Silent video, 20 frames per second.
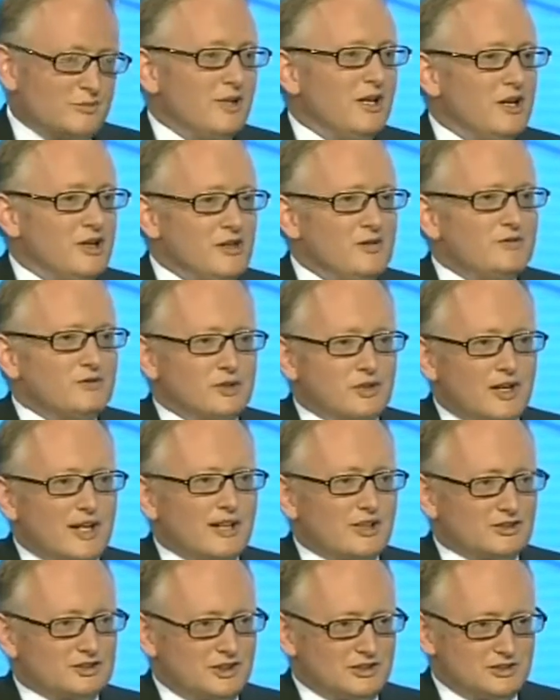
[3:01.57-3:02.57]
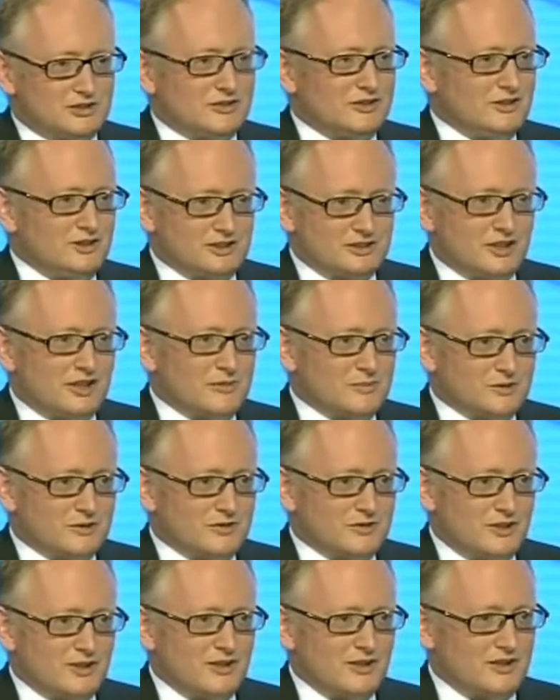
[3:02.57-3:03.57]
them for access to these types
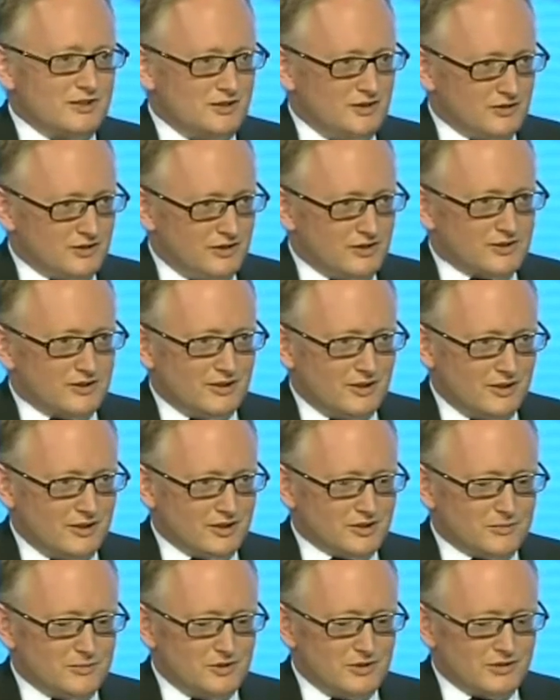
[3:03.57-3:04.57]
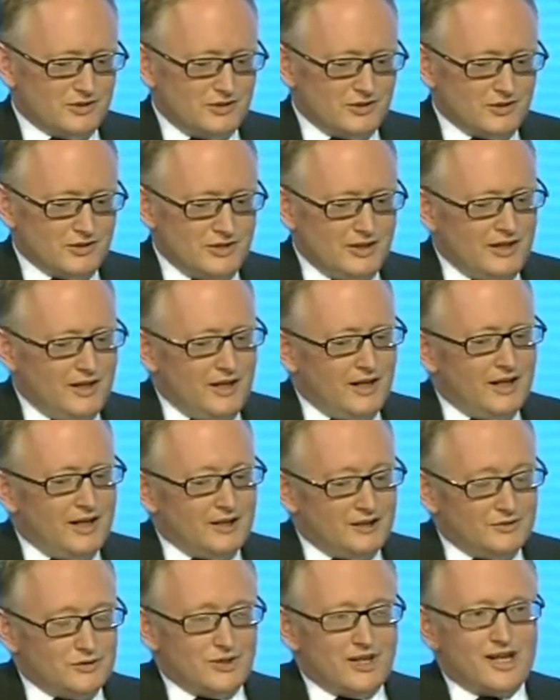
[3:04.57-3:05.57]
of trade ideas. So it's a large business,
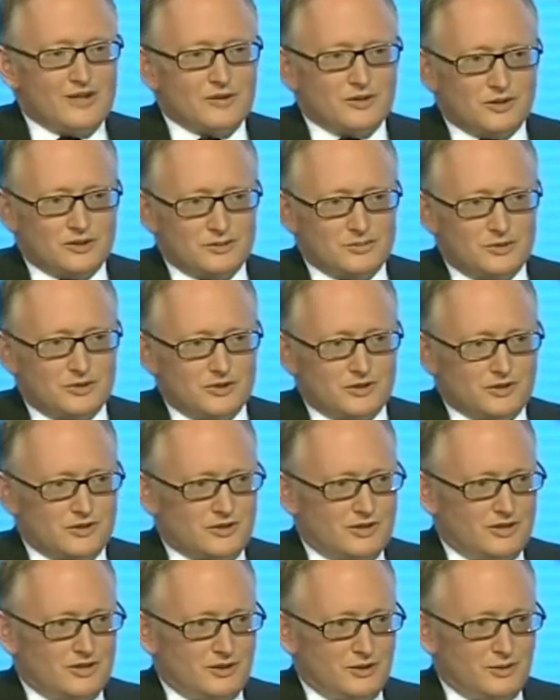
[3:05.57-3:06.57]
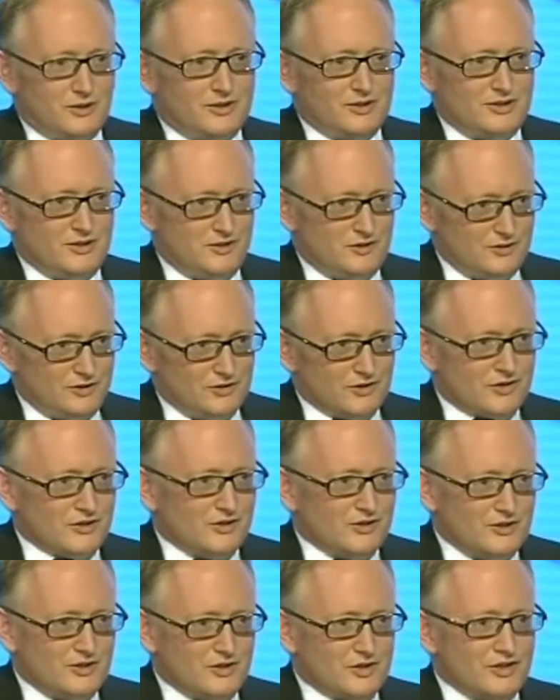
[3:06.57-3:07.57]
and if you have a lot of brokers sending you ideas, you can
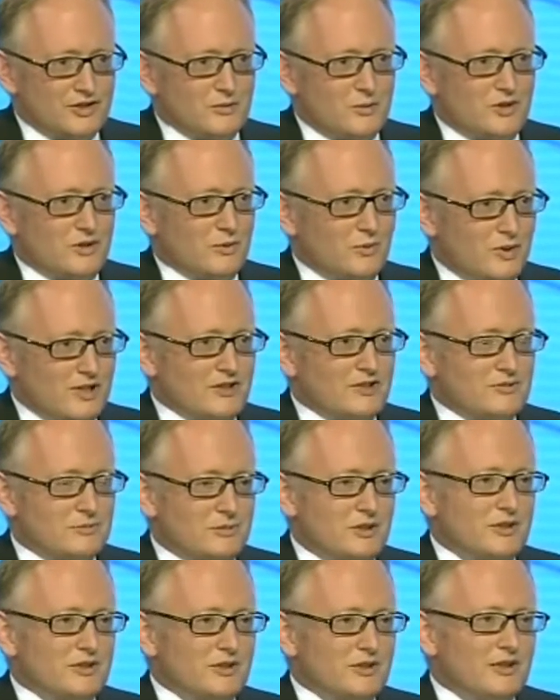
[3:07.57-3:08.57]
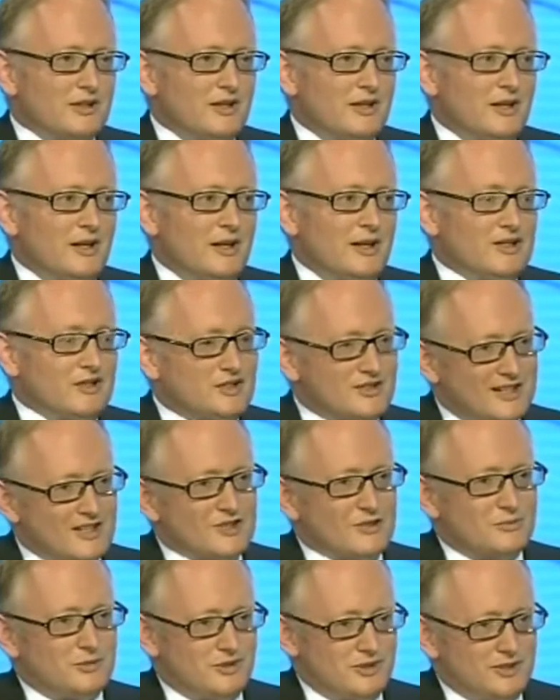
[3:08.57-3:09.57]
certainly see where the weight of broker
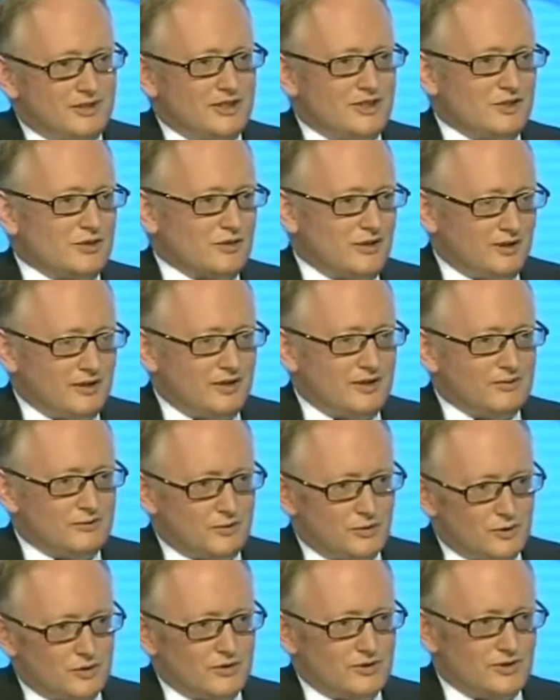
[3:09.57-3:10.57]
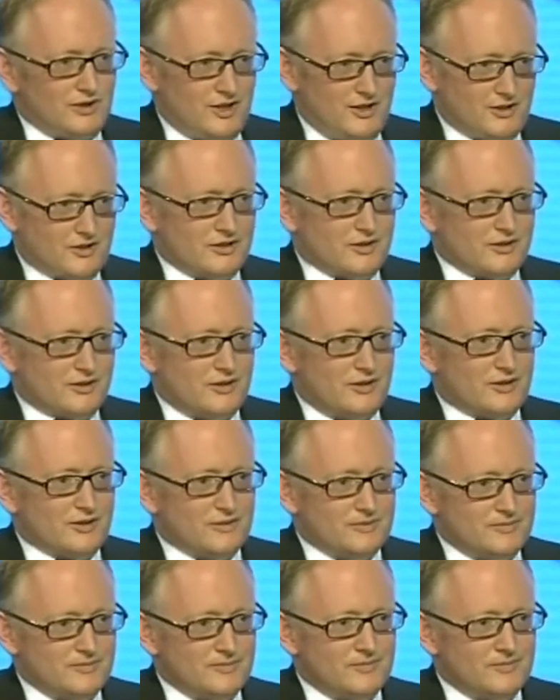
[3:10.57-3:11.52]
sentiment is for or against a stock.